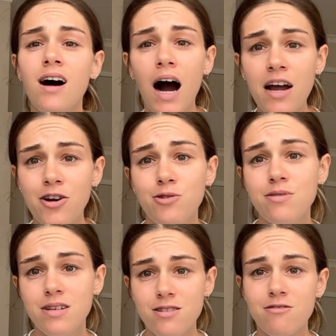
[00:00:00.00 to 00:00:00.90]
I know
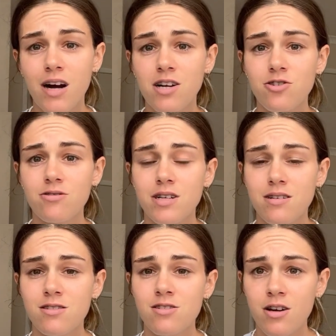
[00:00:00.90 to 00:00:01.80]
it's the right
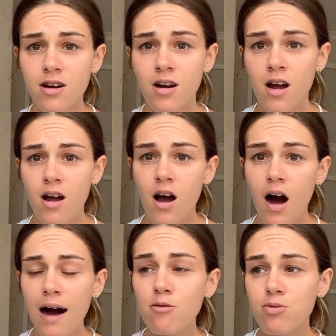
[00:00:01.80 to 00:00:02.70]
choice. So
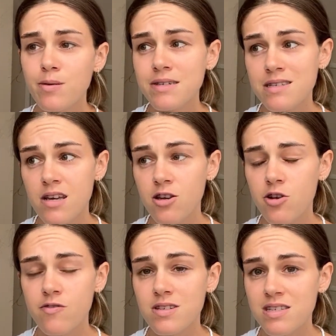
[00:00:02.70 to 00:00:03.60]
I will probably see you
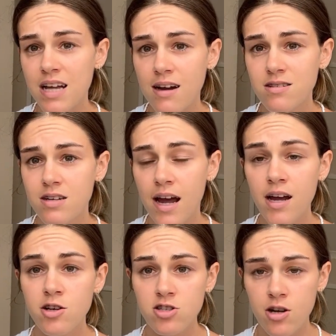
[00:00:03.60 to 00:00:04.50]
for snack
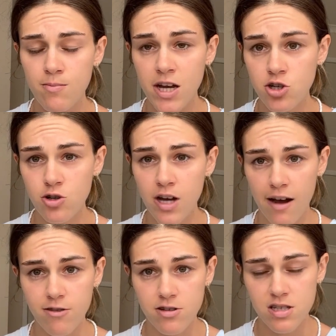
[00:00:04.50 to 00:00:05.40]
today. So make sure you
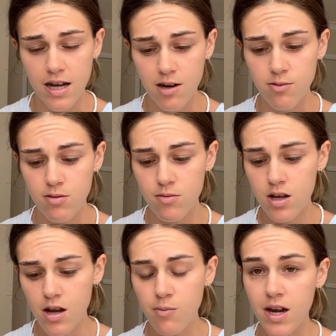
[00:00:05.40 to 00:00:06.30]
have your snack with
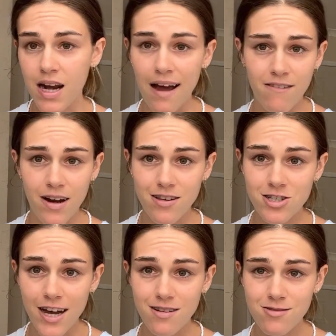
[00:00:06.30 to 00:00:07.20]
me and we can have another
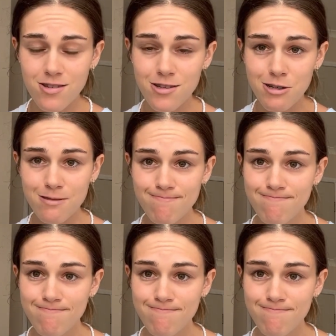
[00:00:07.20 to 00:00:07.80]
chat soon.